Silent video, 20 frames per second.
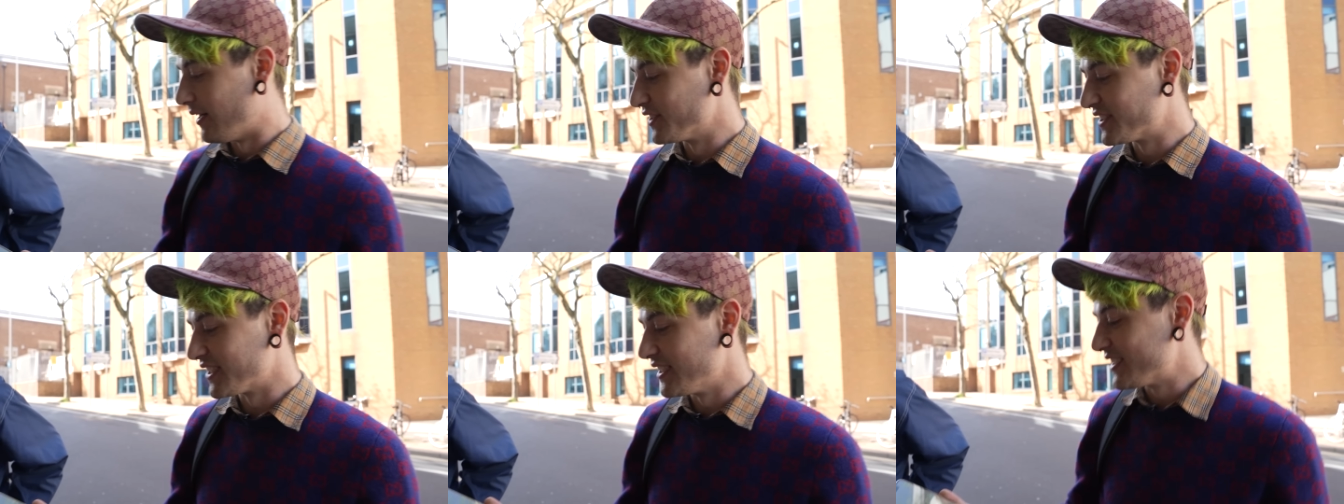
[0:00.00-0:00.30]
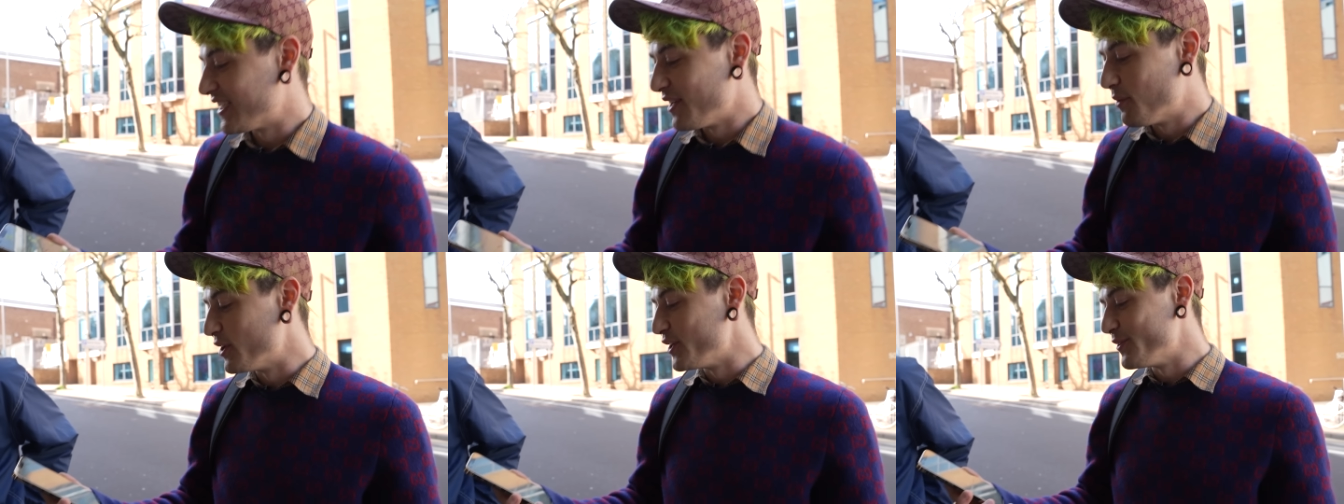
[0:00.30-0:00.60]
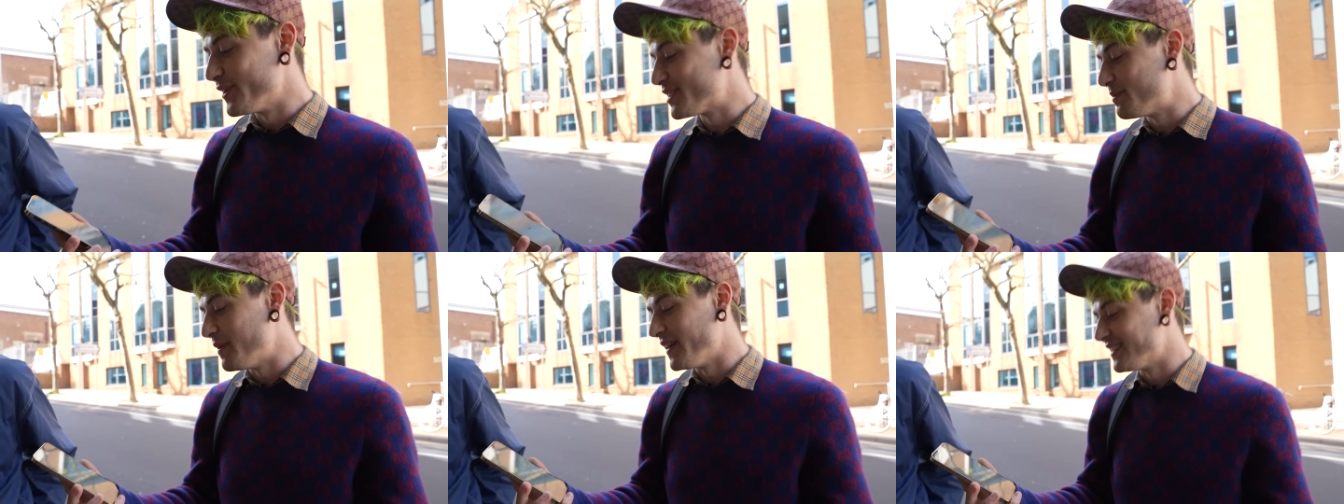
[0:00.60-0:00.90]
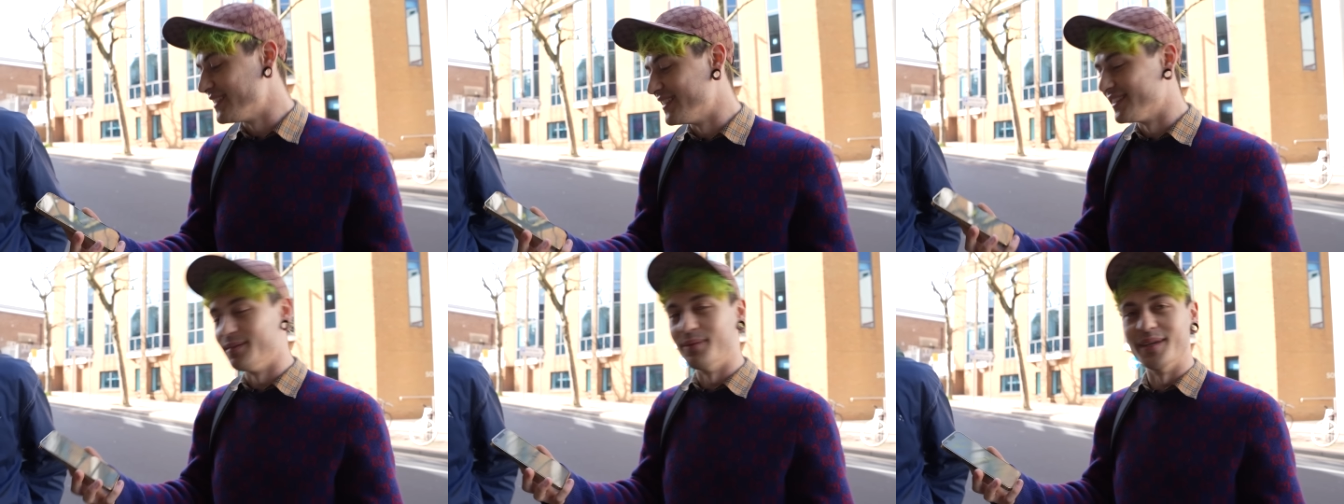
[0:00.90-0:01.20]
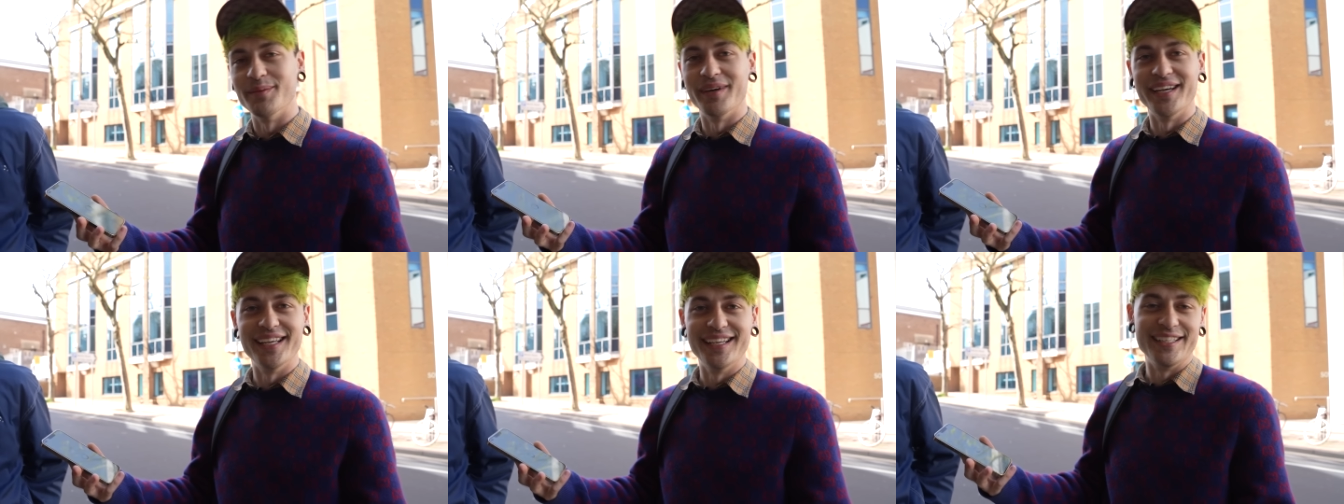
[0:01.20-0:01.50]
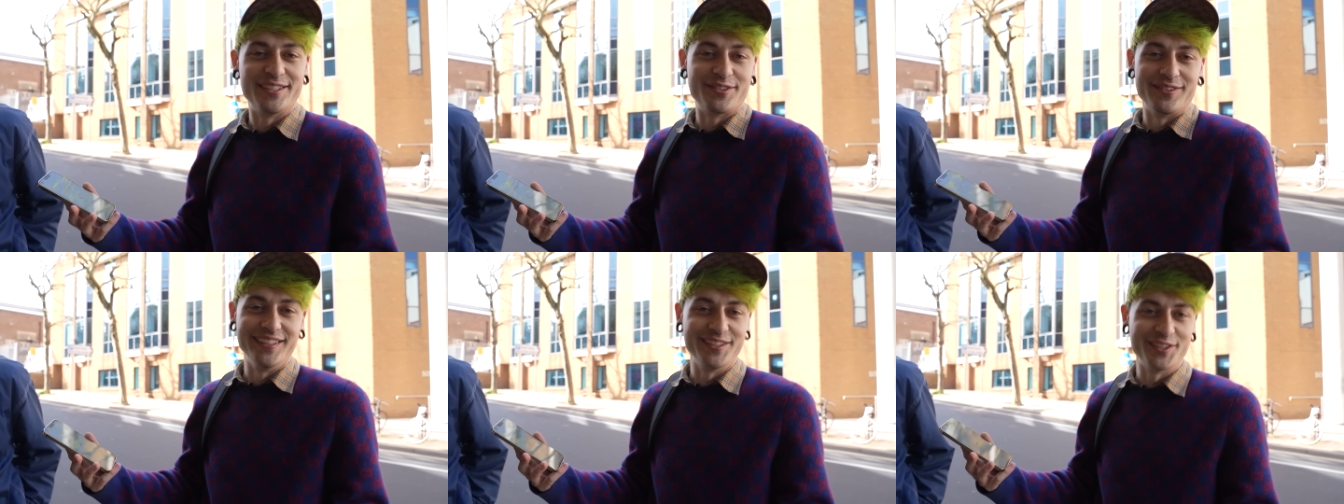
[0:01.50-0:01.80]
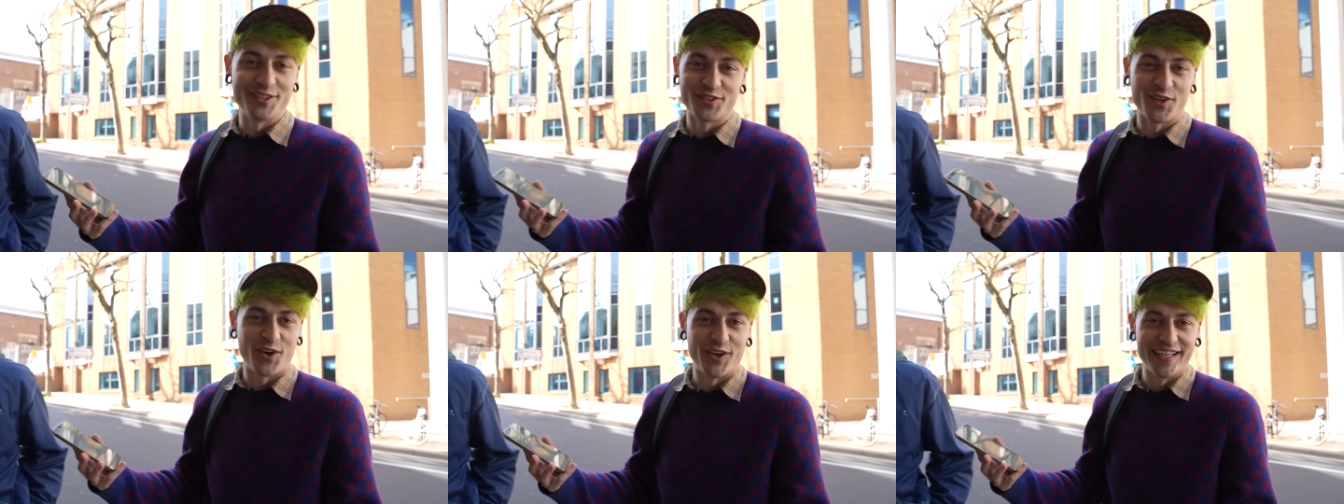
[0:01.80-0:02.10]
I was gonna say what you expecting it to be, but you literally
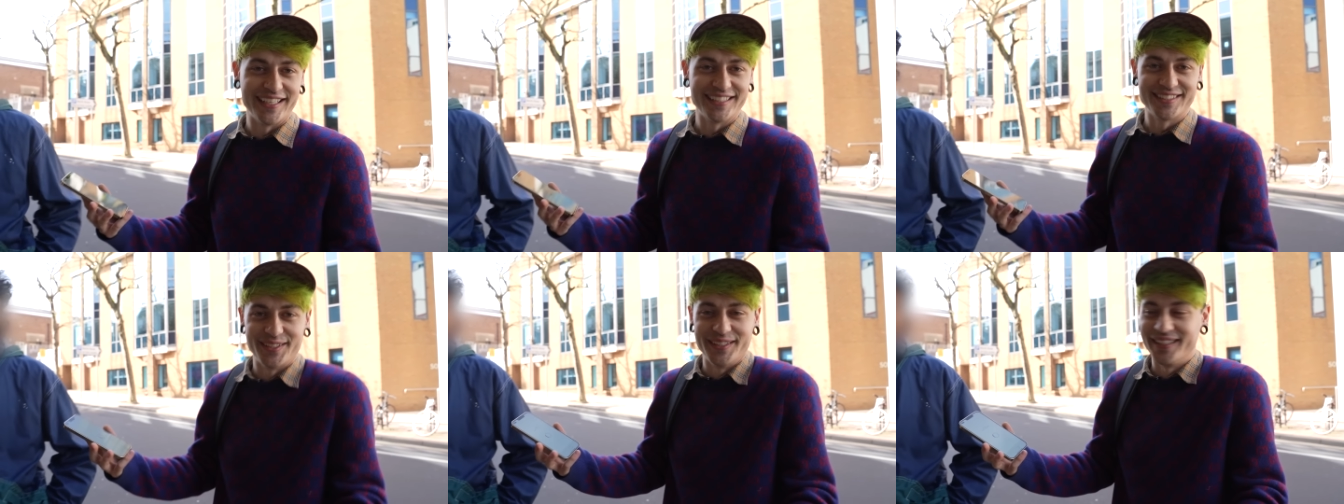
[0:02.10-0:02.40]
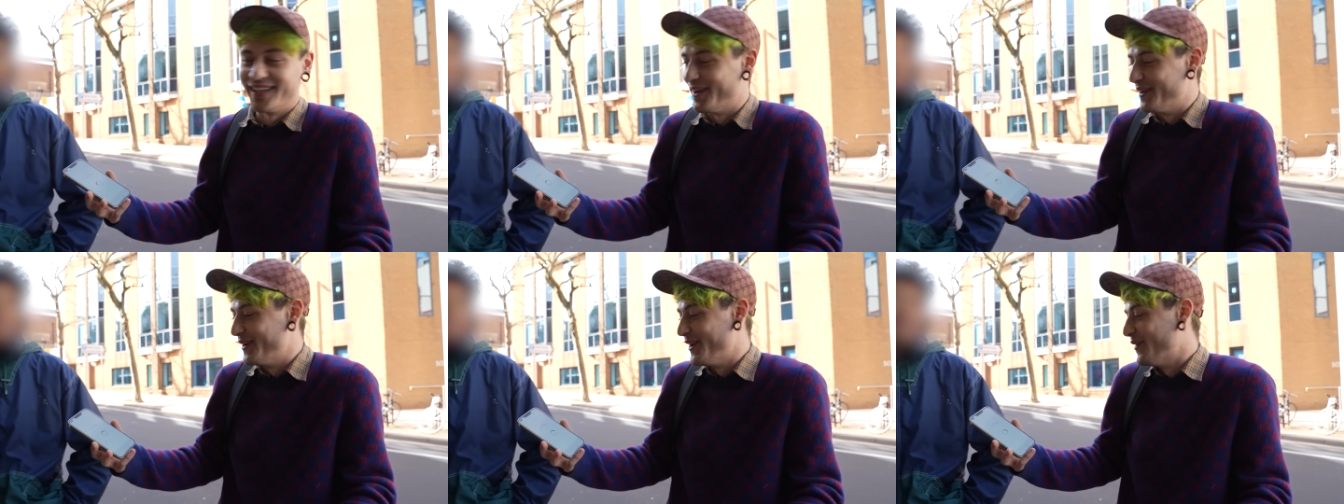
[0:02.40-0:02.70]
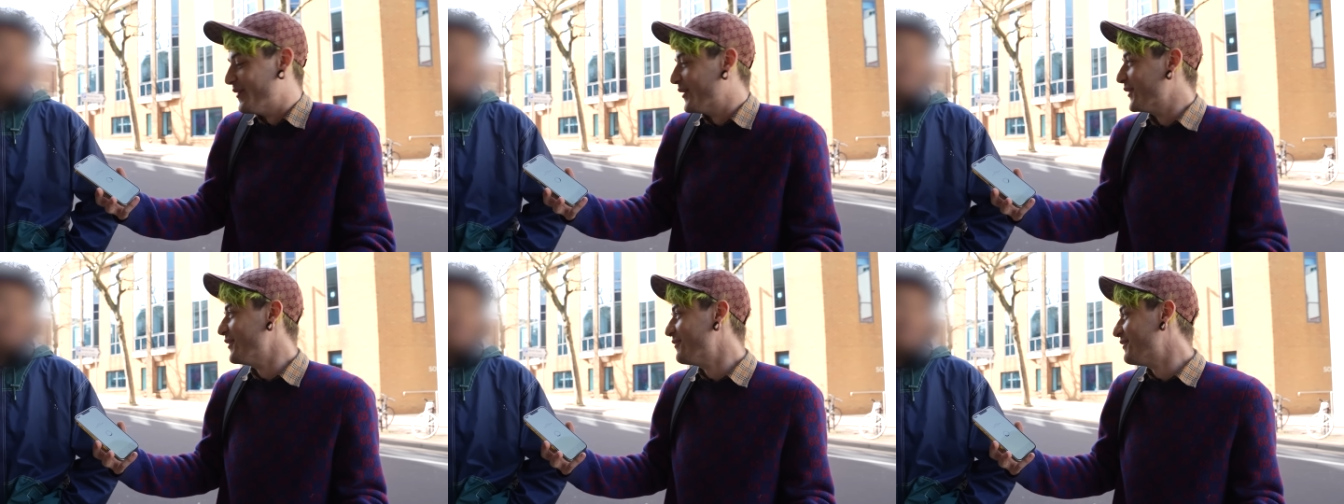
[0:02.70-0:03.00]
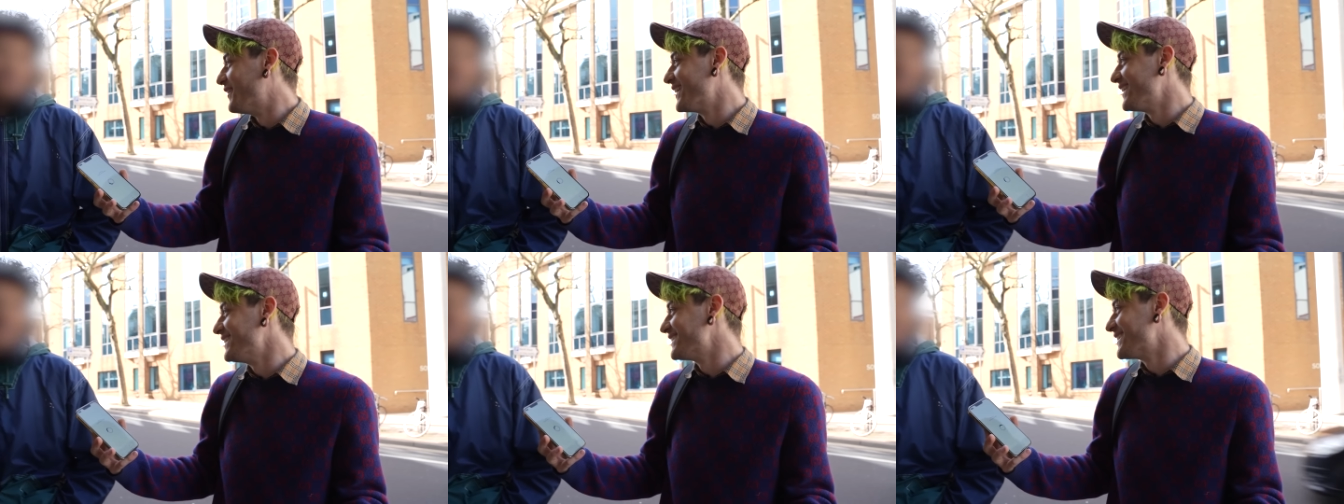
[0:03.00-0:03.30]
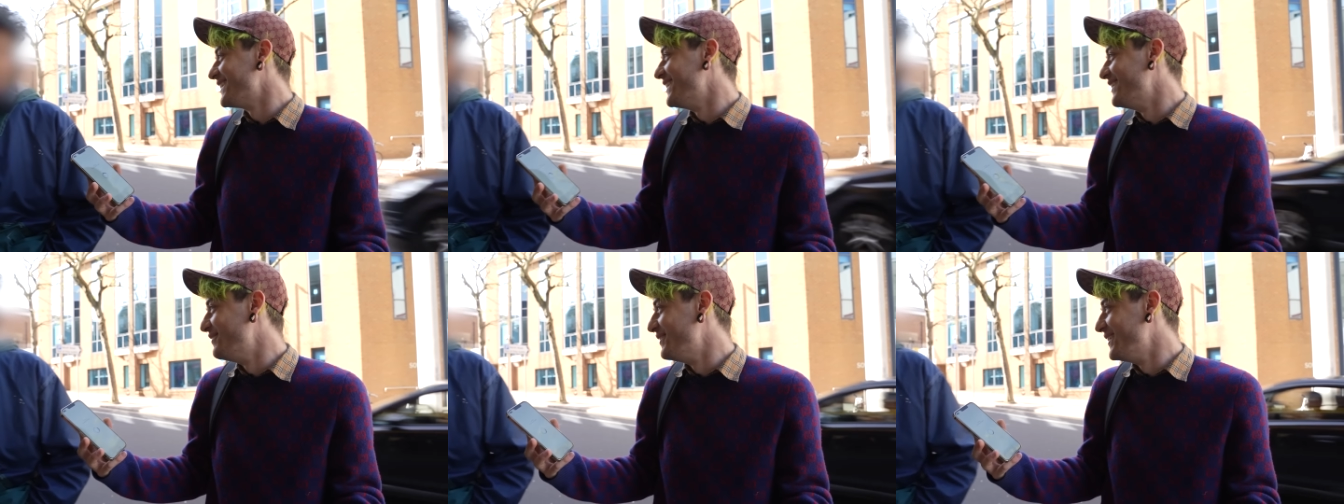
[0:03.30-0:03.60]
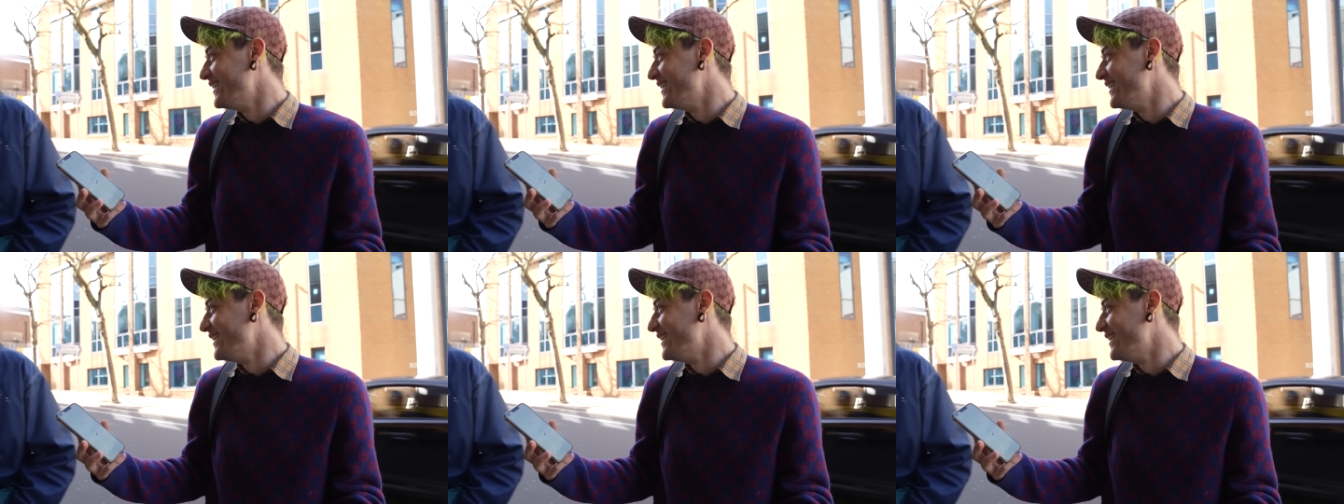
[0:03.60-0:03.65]
just got it, so yeah, you don't know what the fuck it's gonna